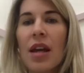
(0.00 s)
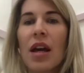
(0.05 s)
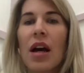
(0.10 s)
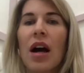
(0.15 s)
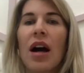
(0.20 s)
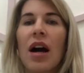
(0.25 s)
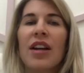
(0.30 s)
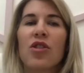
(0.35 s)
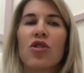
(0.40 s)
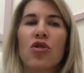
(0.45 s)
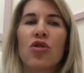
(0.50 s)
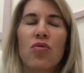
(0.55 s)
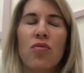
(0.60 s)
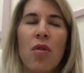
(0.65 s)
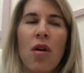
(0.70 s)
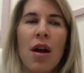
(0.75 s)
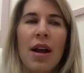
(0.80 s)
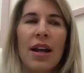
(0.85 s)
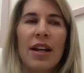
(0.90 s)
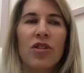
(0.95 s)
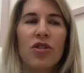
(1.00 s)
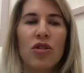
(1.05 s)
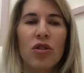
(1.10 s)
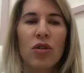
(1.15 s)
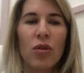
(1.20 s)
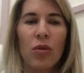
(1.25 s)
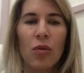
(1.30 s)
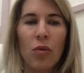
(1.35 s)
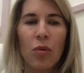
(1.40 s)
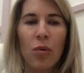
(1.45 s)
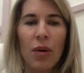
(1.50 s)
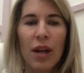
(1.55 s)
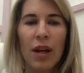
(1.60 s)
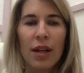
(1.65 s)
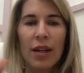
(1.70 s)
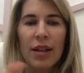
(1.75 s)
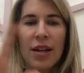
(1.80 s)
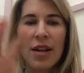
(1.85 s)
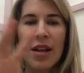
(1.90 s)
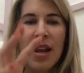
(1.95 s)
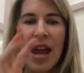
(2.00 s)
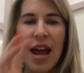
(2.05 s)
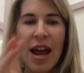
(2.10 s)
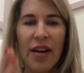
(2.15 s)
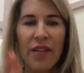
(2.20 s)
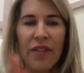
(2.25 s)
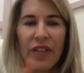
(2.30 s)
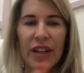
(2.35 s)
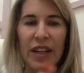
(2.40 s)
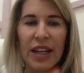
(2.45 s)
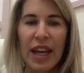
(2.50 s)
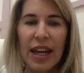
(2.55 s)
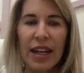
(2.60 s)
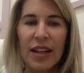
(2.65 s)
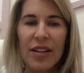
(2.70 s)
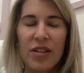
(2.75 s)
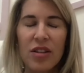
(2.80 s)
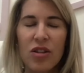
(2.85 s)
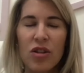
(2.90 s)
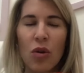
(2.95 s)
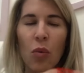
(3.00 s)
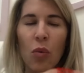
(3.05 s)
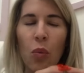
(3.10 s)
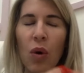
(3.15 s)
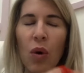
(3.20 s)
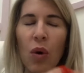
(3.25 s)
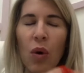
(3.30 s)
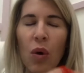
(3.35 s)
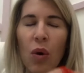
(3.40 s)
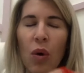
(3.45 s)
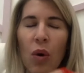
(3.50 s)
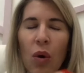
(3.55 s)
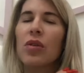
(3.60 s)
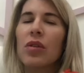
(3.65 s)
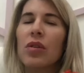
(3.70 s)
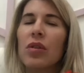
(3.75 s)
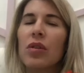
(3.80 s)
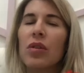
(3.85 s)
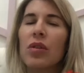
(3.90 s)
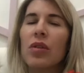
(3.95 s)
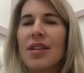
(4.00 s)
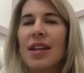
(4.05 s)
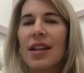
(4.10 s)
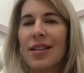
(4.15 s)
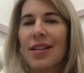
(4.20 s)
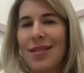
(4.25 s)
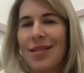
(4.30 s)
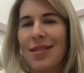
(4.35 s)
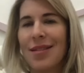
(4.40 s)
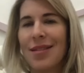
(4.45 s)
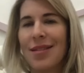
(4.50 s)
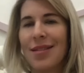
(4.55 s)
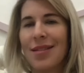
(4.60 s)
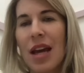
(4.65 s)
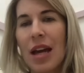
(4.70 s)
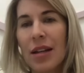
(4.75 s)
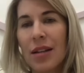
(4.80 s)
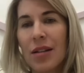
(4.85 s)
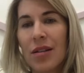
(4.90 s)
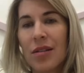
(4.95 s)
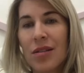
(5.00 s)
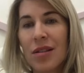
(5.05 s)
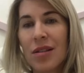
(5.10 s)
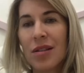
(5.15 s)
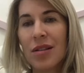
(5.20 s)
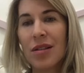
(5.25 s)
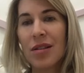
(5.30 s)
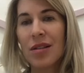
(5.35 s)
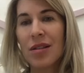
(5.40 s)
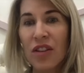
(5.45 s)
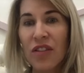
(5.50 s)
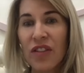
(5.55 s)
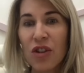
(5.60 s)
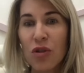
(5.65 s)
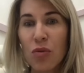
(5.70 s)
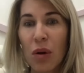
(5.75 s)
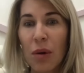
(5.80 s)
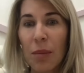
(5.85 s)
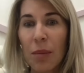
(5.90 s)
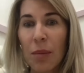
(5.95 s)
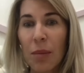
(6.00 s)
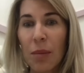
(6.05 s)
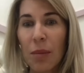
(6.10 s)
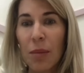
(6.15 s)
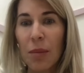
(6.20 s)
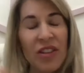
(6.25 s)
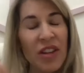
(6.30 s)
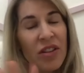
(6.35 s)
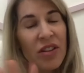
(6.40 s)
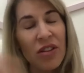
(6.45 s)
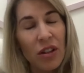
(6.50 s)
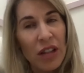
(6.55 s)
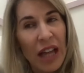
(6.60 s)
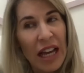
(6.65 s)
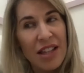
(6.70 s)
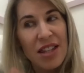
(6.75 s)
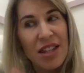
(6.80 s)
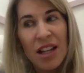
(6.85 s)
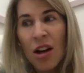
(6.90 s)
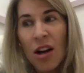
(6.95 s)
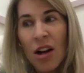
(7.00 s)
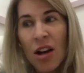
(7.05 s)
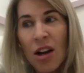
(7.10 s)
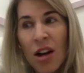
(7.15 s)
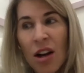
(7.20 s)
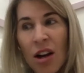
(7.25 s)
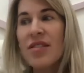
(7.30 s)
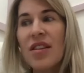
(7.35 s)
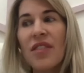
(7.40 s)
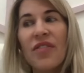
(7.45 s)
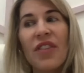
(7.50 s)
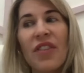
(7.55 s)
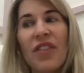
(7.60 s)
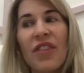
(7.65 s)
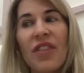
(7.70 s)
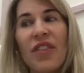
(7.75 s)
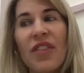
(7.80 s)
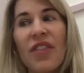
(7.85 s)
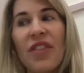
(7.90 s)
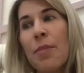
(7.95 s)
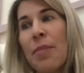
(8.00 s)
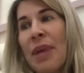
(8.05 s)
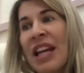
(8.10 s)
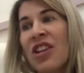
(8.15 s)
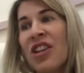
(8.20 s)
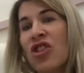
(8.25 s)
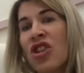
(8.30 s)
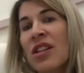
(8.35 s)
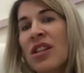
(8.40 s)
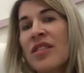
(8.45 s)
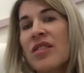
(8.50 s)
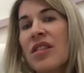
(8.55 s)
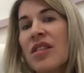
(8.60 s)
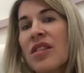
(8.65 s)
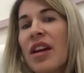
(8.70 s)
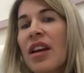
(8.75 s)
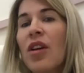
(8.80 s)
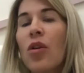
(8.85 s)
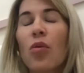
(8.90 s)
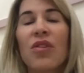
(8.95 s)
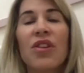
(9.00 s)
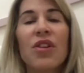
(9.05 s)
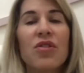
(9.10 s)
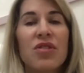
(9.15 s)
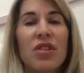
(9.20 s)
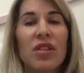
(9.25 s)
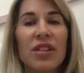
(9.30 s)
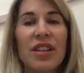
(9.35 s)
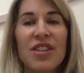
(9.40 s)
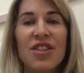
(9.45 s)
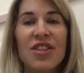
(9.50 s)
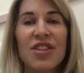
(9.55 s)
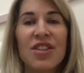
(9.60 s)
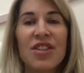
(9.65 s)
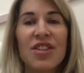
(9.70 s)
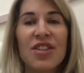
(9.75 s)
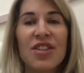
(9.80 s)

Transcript: I try to navigate to what is realistic to that individual. And then the last thing I'll add is if I have a patient or there's a listener